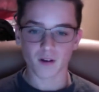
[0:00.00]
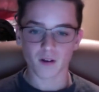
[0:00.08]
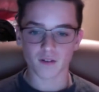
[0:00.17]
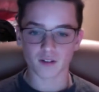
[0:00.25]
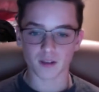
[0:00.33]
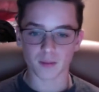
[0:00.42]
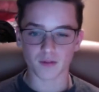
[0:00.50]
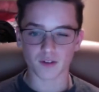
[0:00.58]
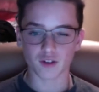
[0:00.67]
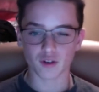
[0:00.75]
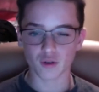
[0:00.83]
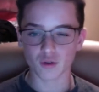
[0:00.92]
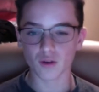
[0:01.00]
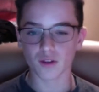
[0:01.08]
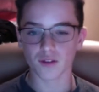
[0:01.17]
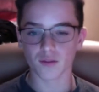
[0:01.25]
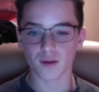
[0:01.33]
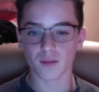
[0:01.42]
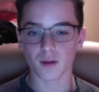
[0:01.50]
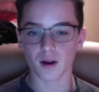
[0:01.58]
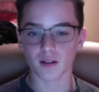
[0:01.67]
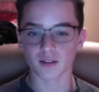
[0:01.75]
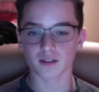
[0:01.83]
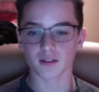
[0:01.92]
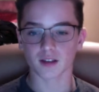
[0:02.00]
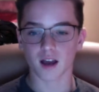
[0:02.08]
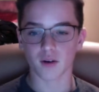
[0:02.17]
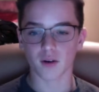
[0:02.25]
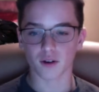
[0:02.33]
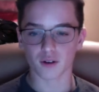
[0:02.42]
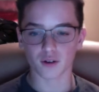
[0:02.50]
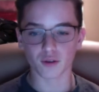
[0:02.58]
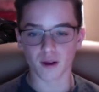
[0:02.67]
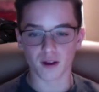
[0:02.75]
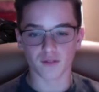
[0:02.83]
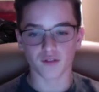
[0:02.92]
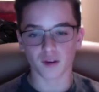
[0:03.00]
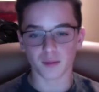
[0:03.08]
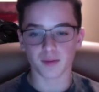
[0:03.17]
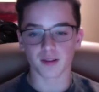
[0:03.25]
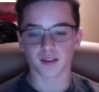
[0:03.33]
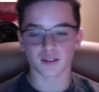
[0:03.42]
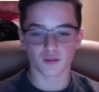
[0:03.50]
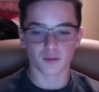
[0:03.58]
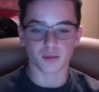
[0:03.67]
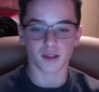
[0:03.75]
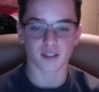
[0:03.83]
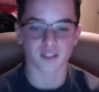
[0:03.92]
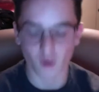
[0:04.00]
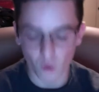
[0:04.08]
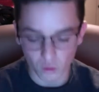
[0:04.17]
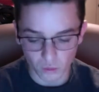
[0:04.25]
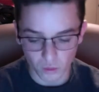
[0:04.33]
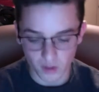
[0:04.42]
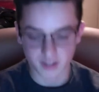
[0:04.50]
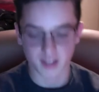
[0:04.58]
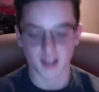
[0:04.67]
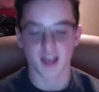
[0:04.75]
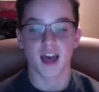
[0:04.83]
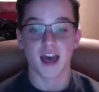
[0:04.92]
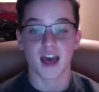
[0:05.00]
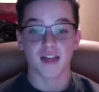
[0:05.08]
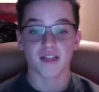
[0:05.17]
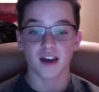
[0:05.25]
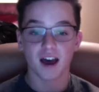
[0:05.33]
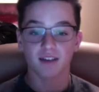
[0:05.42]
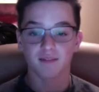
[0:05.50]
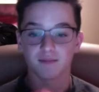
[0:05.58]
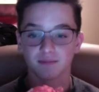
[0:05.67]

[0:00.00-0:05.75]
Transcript: For example, every 2 to 3 months, I order a new pair of rugby cleats to replace the old ones that